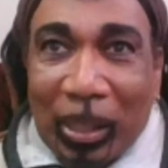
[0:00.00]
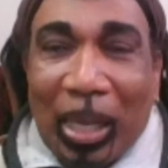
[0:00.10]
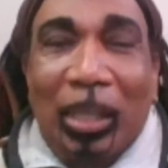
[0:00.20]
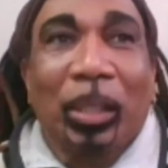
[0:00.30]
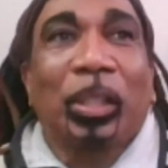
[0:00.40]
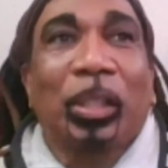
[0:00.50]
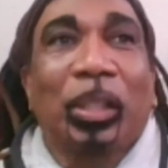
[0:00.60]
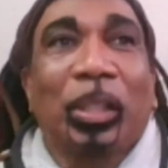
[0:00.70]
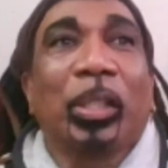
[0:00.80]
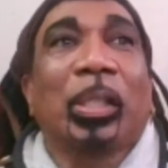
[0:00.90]
And she
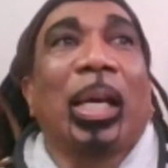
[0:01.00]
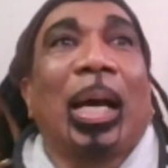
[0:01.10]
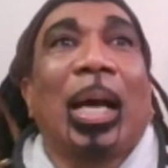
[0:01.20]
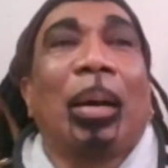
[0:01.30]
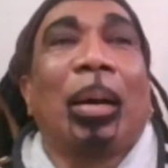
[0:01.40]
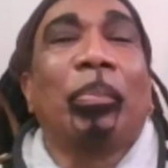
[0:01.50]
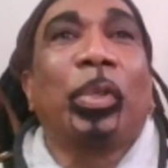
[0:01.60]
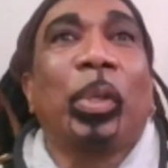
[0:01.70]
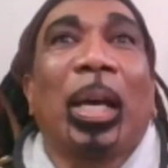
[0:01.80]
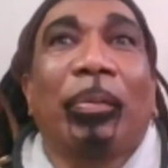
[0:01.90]
said, do
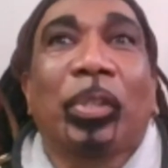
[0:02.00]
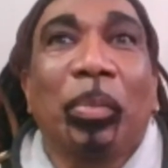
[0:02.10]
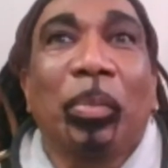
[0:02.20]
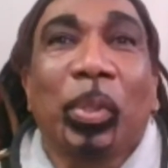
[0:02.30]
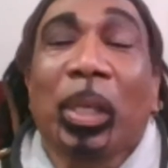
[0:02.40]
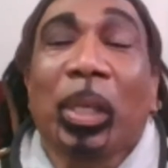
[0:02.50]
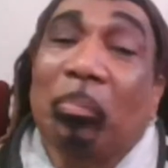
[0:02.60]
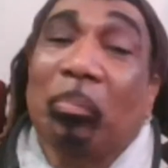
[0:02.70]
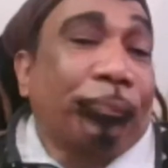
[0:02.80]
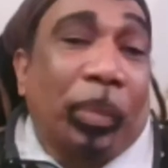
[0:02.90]
you have some music?
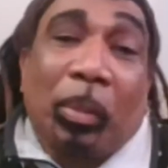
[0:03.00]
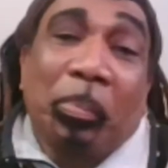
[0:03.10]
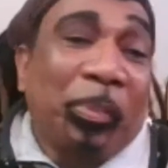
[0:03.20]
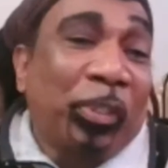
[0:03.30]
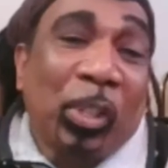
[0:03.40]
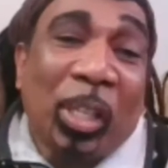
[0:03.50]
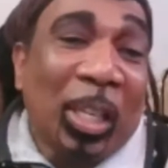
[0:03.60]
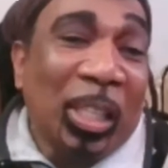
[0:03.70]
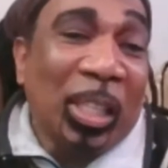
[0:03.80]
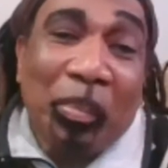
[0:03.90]
It was my first
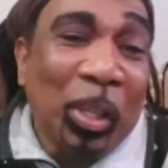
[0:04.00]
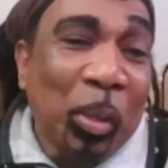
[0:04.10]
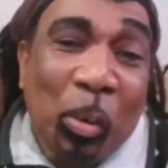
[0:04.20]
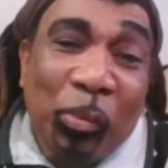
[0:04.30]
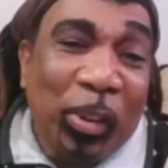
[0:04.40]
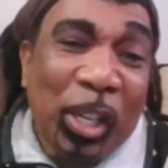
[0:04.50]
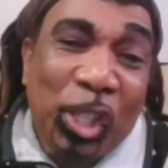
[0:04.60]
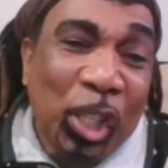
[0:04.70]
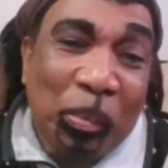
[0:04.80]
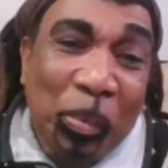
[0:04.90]
audition. I mean, you know, for a
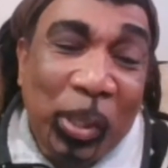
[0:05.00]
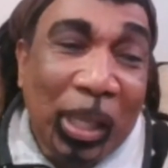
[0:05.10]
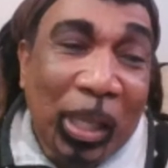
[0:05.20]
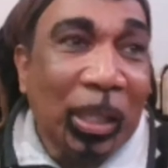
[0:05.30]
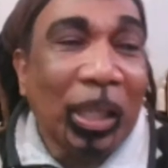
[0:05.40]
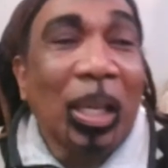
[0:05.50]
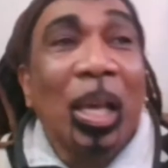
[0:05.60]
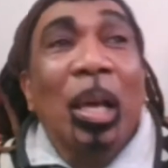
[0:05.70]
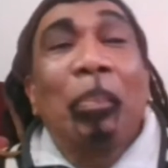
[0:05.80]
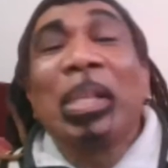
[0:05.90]
sheet music and thing.
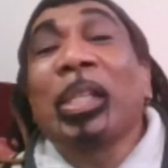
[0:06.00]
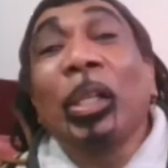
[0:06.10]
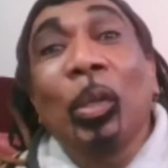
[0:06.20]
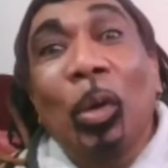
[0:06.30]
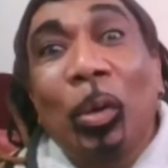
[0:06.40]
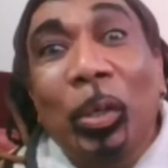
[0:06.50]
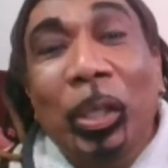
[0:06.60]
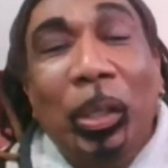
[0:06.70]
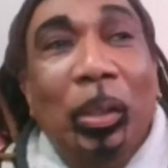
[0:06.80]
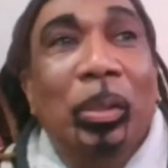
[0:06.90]
I said, no, you
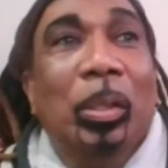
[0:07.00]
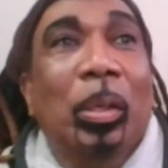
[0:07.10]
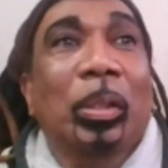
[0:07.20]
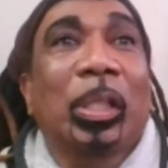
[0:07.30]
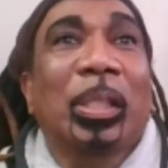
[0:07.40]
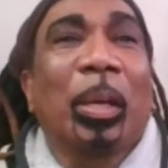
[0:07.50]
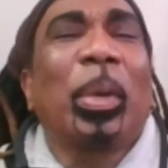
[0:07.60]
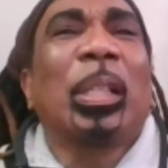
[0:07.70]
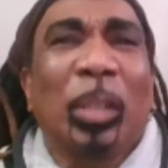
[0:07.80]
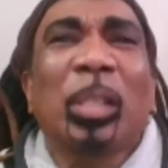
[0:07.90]
know. So she said,
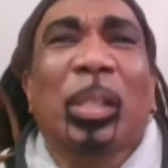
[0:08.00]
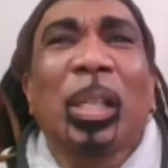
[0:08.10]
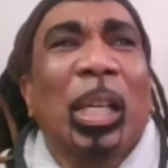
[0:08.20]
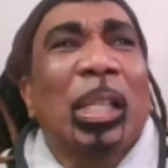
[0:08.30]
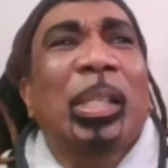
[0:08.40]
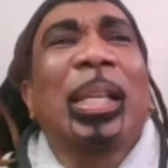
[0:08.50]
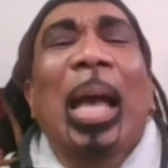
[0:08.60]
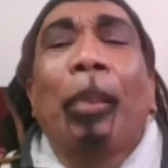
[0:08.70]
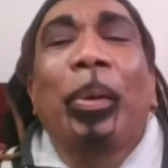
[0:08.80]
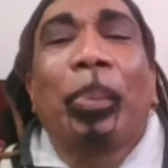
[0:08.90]
well, just sing
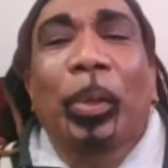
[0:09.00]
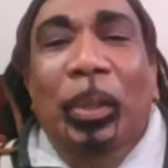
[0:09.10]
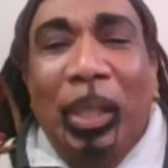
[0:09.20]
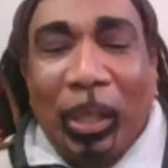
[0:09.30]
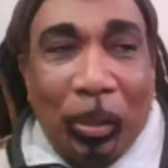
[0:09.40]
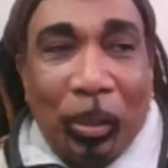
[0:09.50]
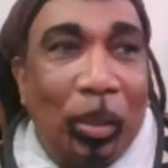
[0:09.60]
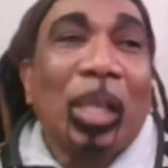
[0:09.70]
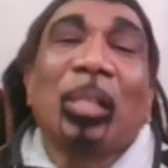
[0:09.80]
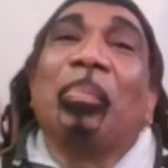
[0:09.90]
Happy Birthday, you know.
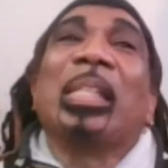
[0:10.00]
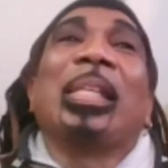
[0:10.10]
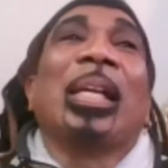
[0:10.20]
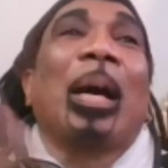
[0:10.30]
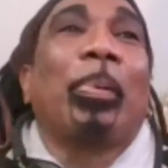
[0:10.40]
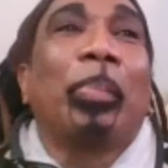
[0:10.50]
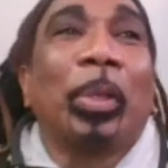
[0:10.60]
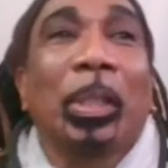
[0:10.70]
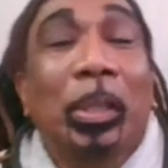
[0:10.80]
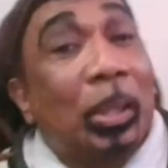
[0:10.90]
So I'm singing Happy
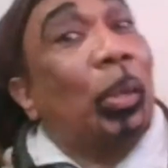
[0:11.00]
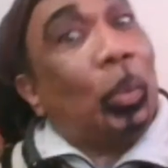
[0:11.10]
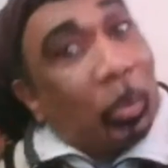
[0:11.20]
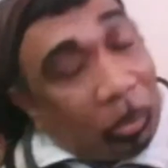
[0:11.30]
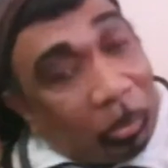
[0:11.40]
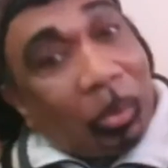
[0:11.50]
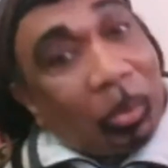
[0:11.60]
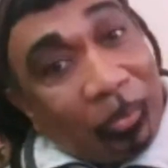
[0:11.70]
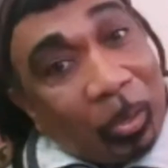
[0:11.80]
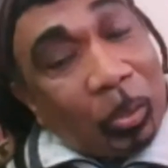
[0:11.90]
Birthday. She said, oh, you
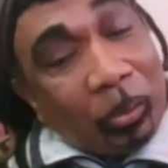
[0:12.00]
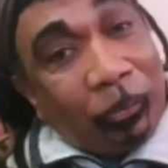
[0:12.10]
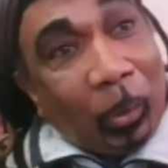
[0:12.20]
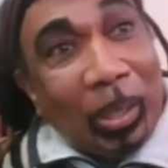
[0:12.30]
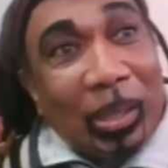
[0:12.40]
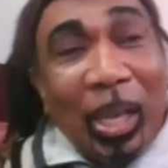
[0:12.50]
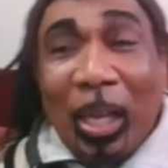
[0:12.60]
have a good voice.